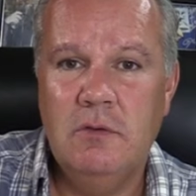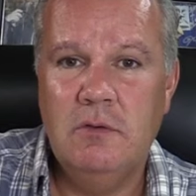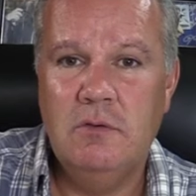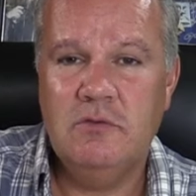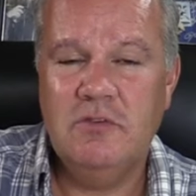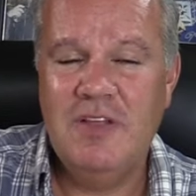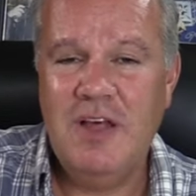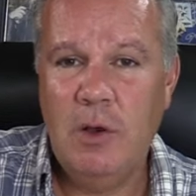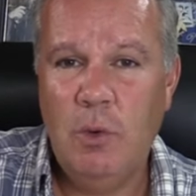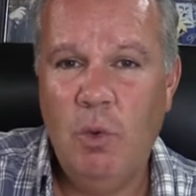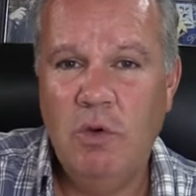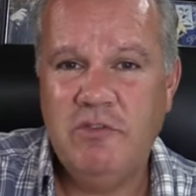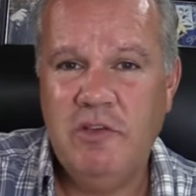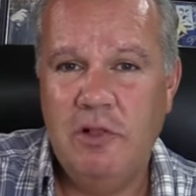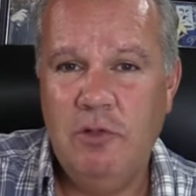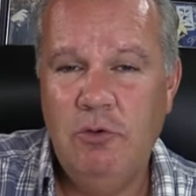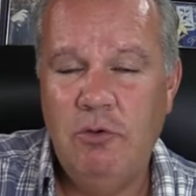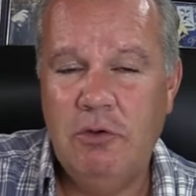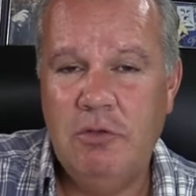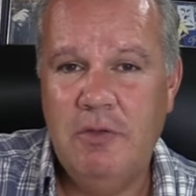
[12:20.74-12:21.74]
So that was a
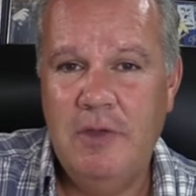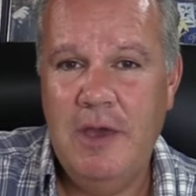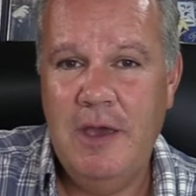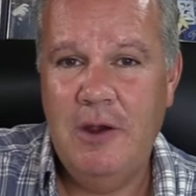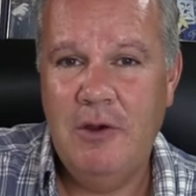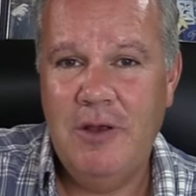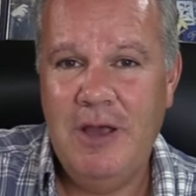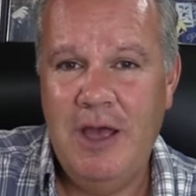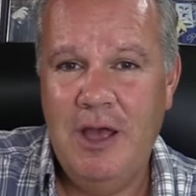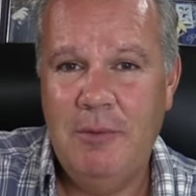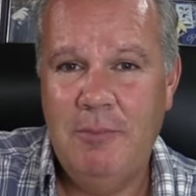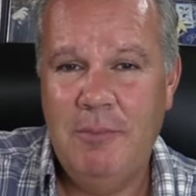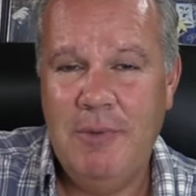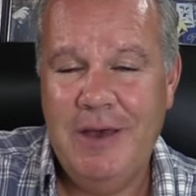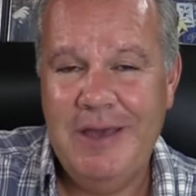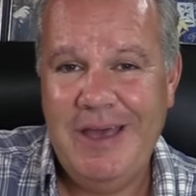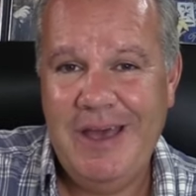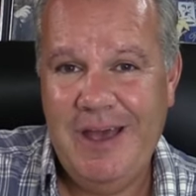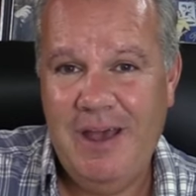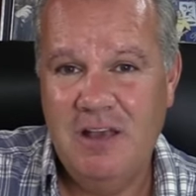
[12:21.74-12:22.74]
look there at
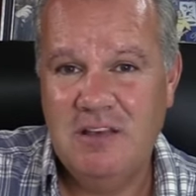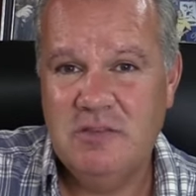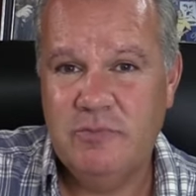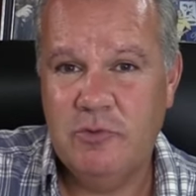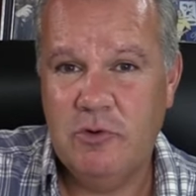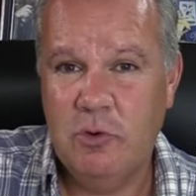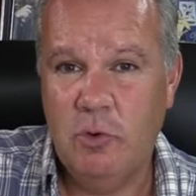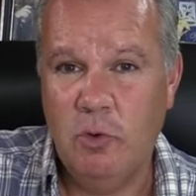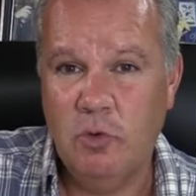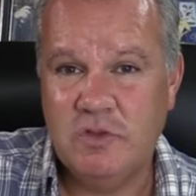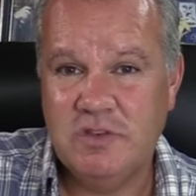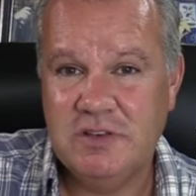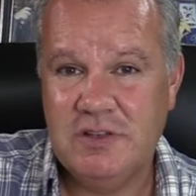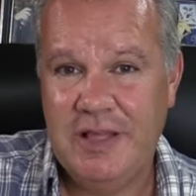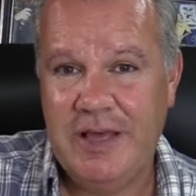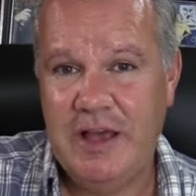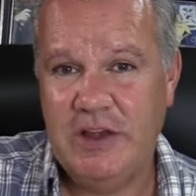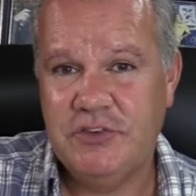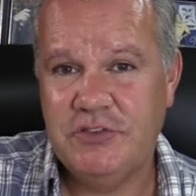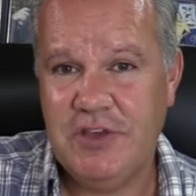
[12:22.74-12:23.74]
my Hasbro
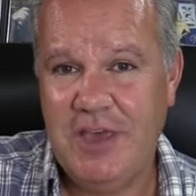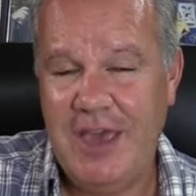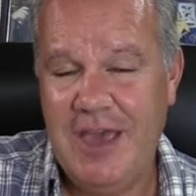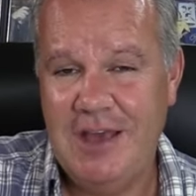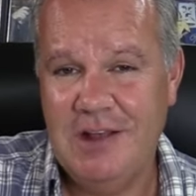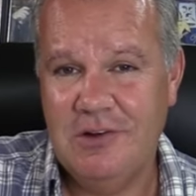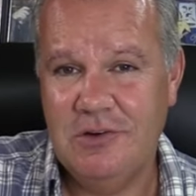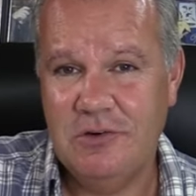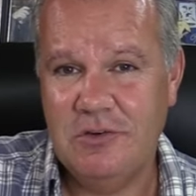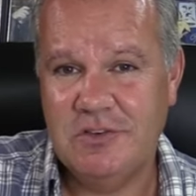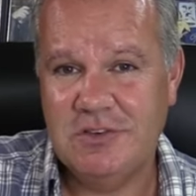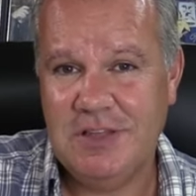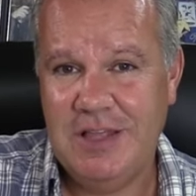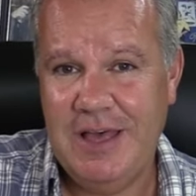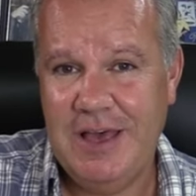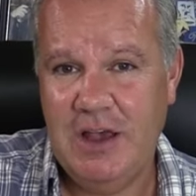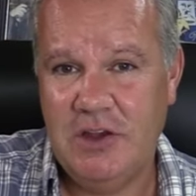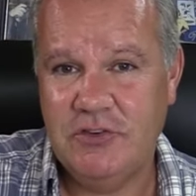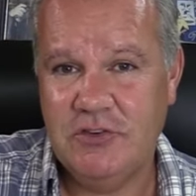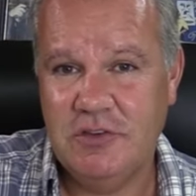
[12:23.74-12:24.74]
/ Kenner
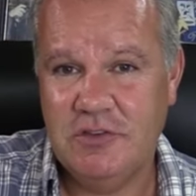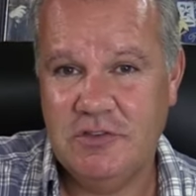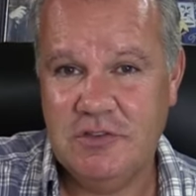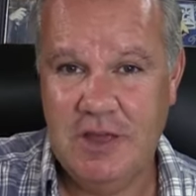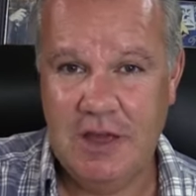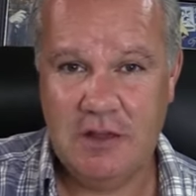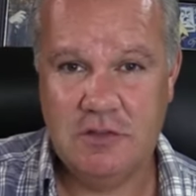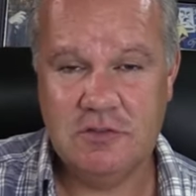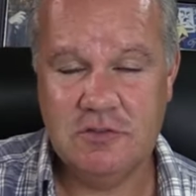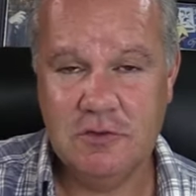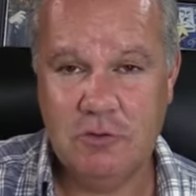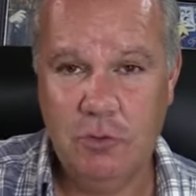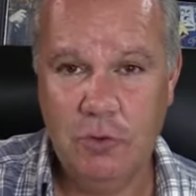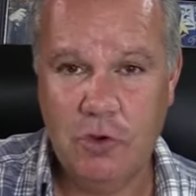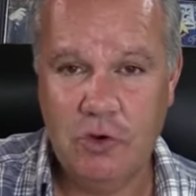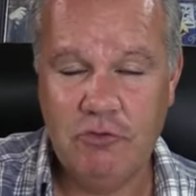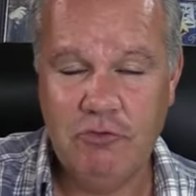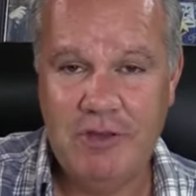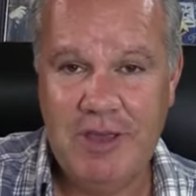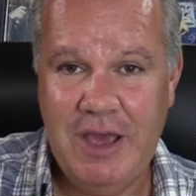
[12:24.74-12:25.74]
/ Stan Solo
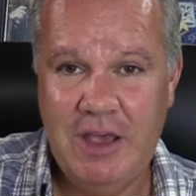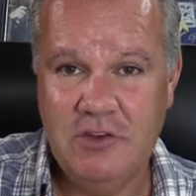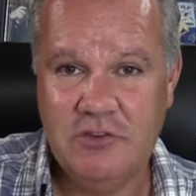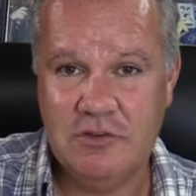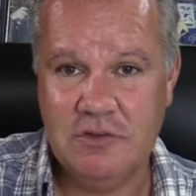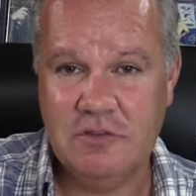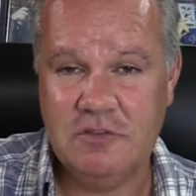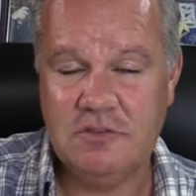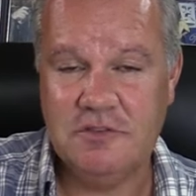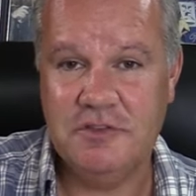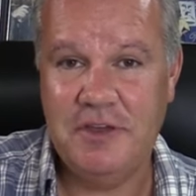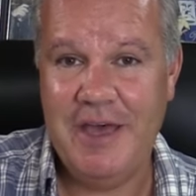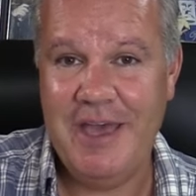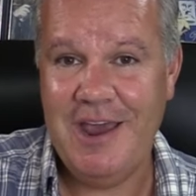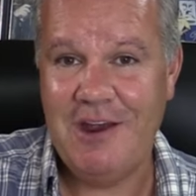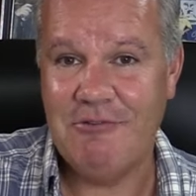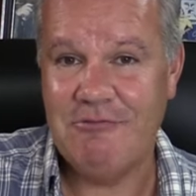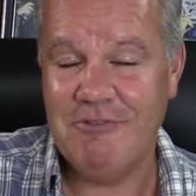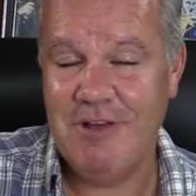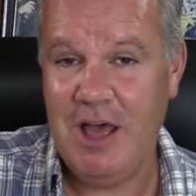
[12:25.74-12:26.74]
Creations
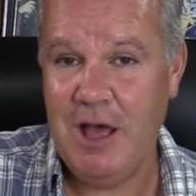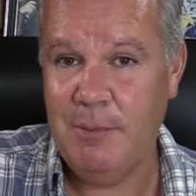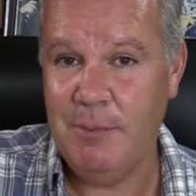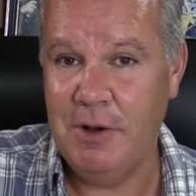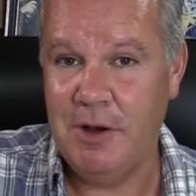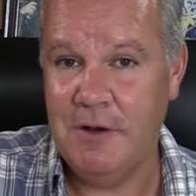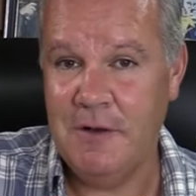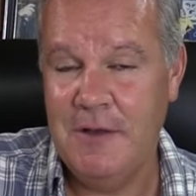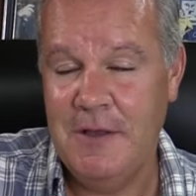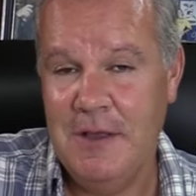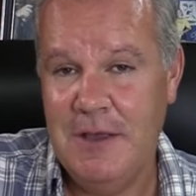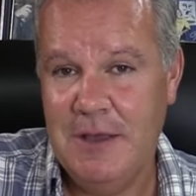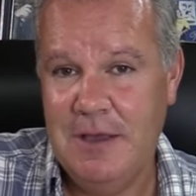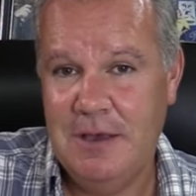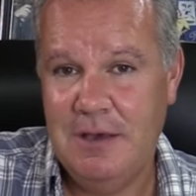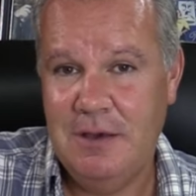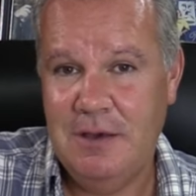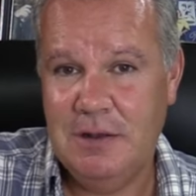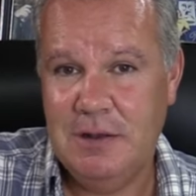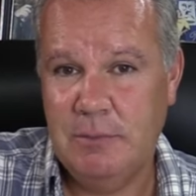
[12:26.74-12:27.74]
diorama,
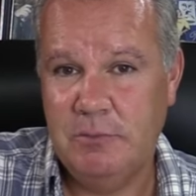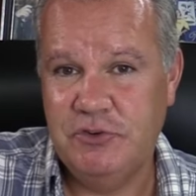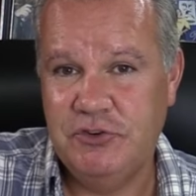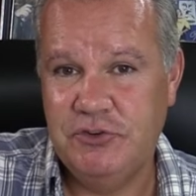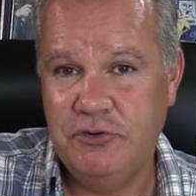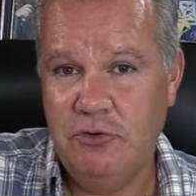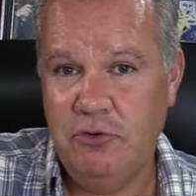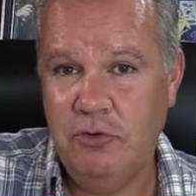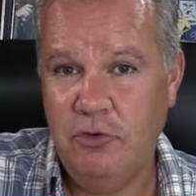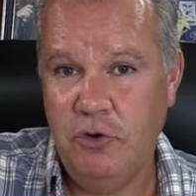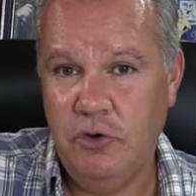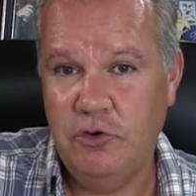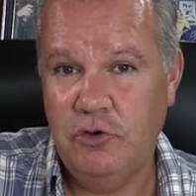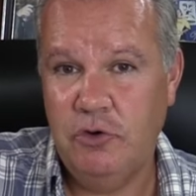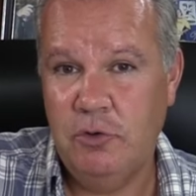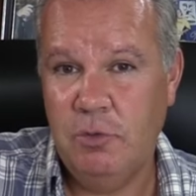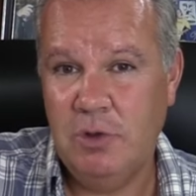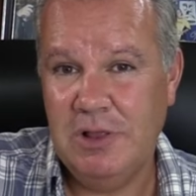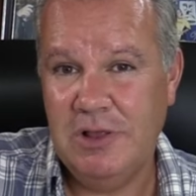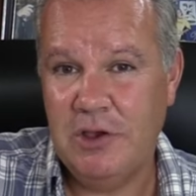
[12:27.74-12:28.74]
and I'm sure
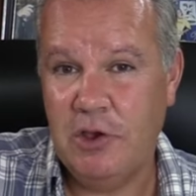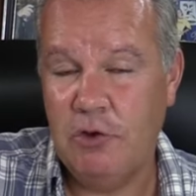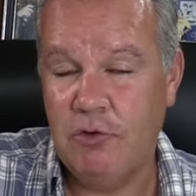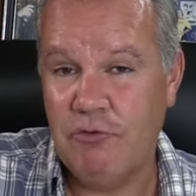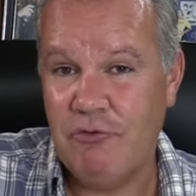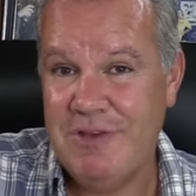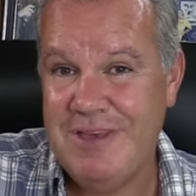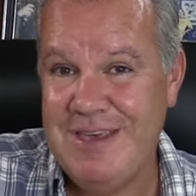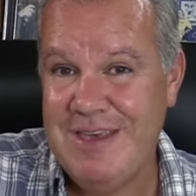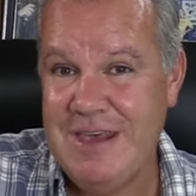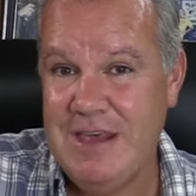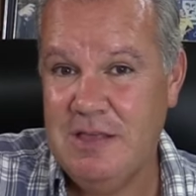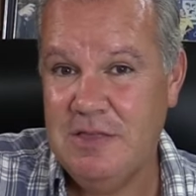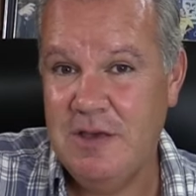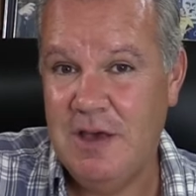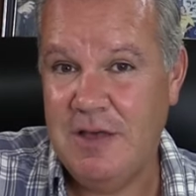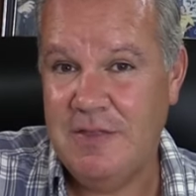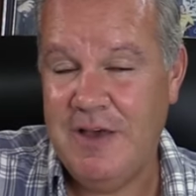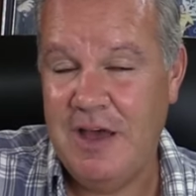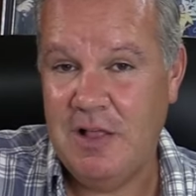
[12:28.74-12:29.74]
you will agree
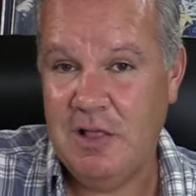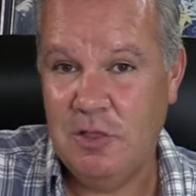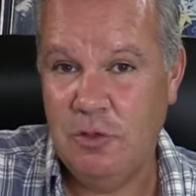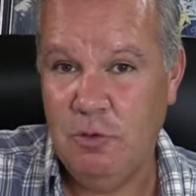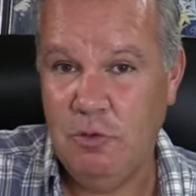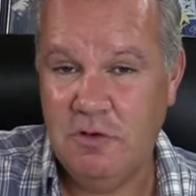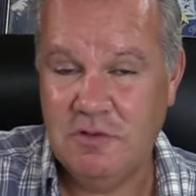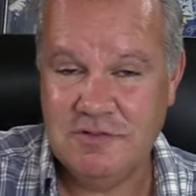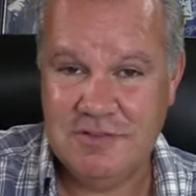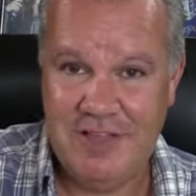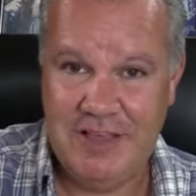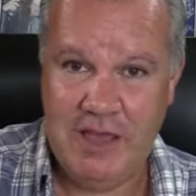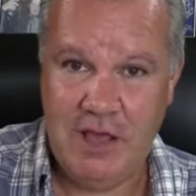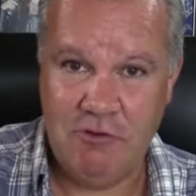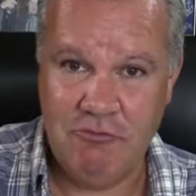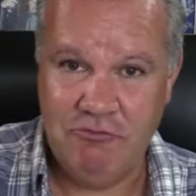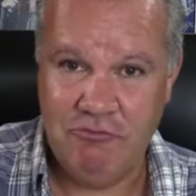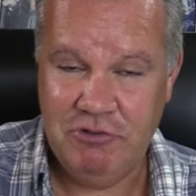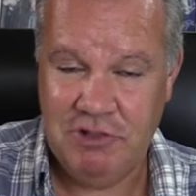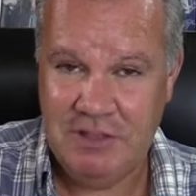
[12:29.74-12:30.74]
that that looks like a
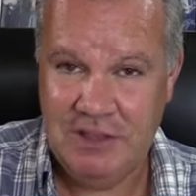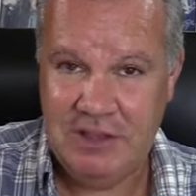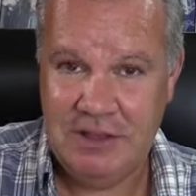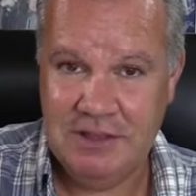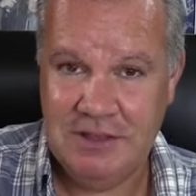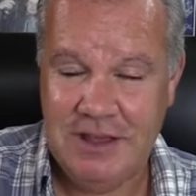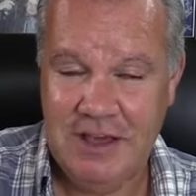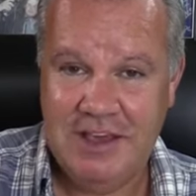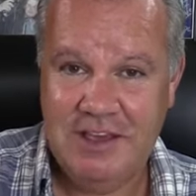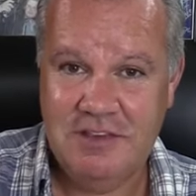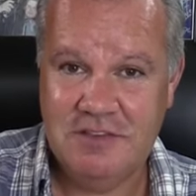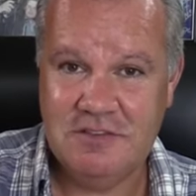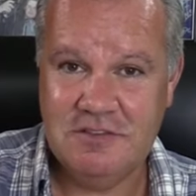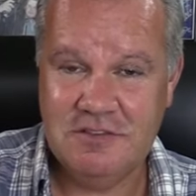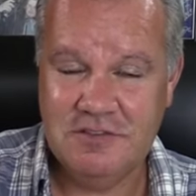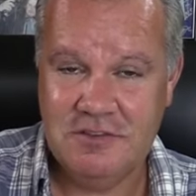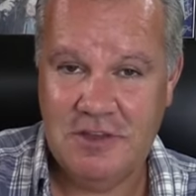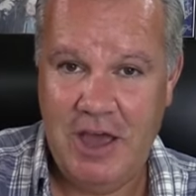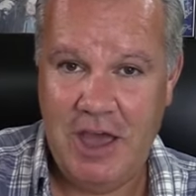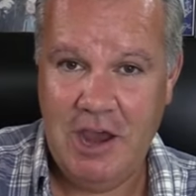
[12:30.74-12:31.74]
really nice
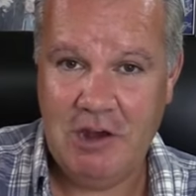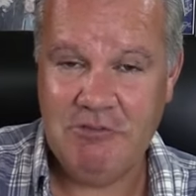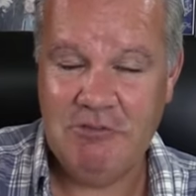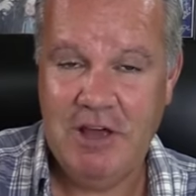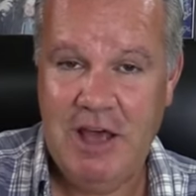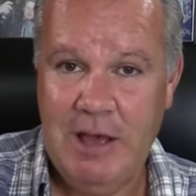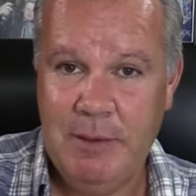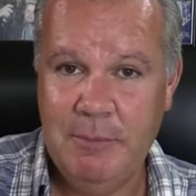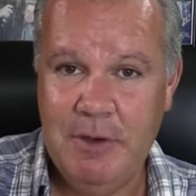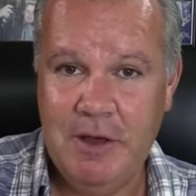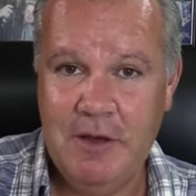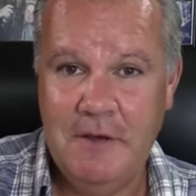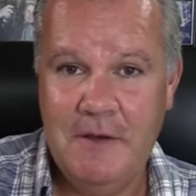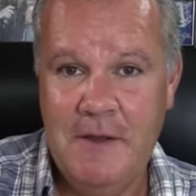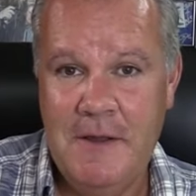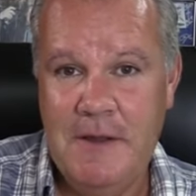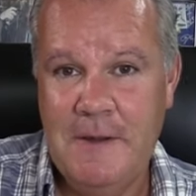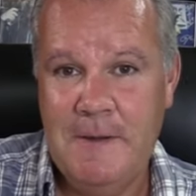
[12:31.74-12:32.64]
diorama